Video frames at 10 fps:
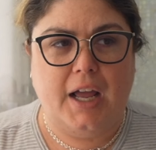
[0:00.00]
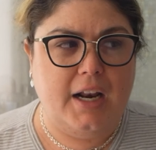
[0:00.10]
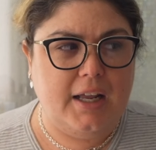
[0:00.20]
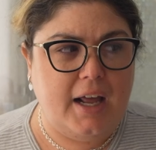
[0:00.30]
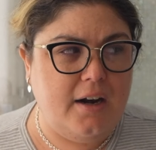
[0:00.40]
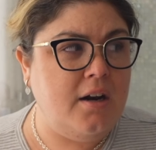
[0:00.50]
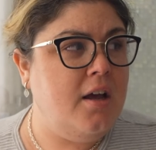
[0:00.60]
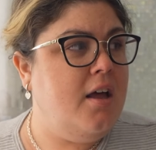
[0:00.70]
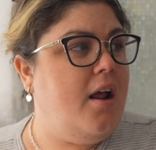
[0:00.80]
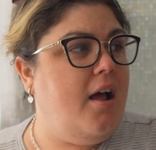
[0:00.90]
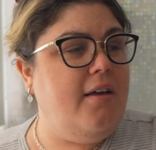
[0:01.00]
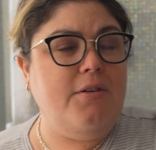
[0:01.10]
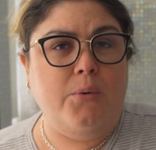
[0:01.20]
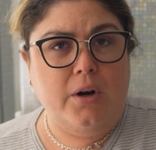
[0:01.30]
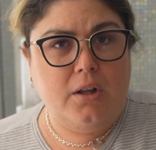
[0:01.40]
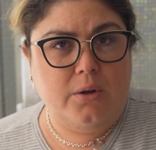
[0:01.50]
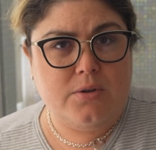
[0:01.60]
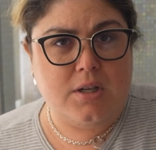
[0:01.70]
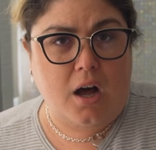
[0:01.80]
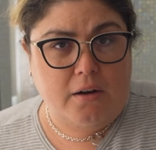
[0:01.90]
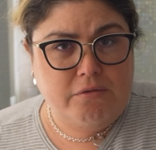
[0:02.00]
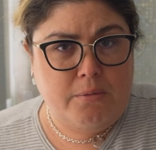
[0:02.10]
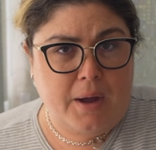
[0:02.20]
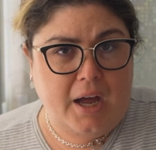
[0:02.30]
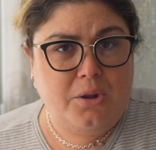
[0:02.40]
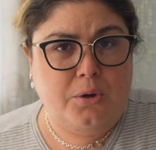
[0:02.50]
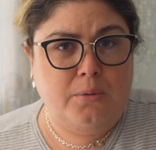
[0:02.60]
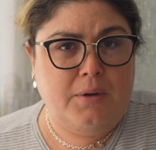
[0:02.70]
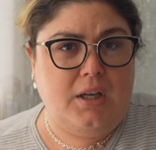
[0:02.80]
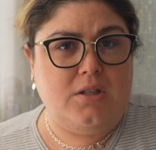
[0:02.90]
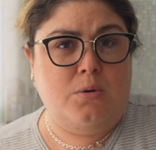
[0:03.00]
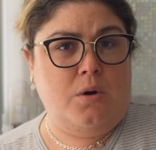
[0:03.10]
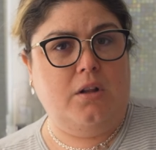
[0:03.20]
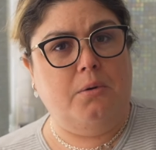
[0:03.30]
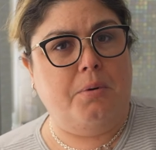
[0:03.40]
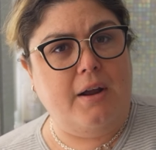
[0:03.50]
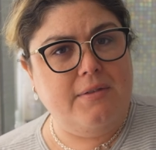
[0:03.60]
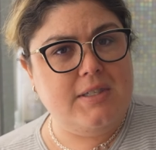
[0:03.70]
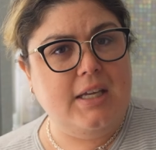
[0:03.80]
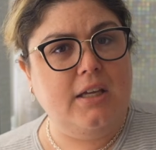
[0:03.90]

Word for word: And again, if you want to close off the bathroom because you want a little privacy,